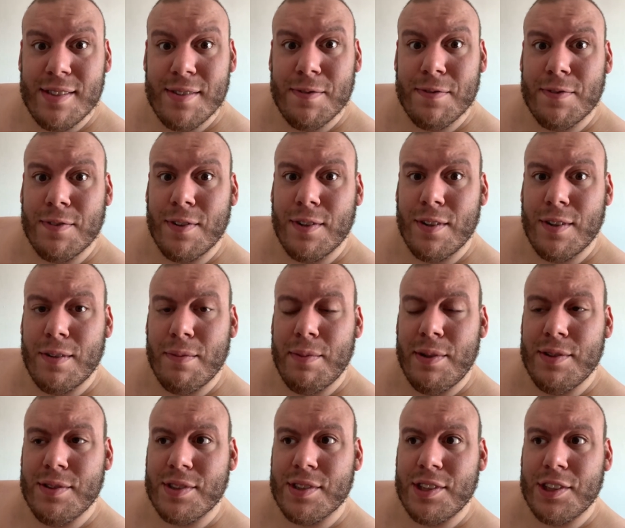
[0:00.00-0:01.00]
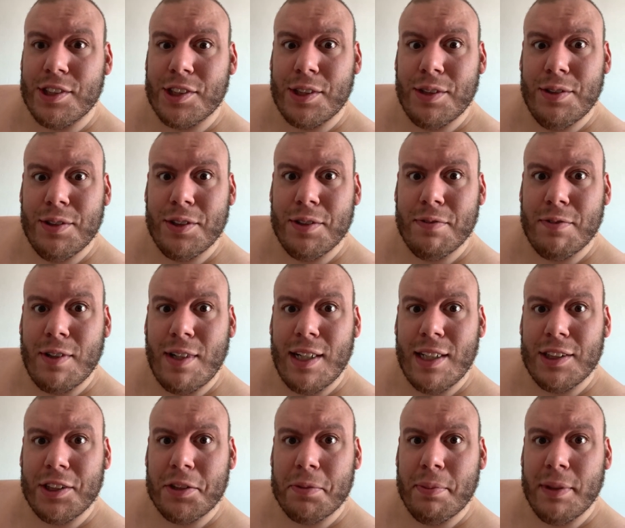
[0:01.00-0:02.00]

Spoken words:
for most of the shows you've watched,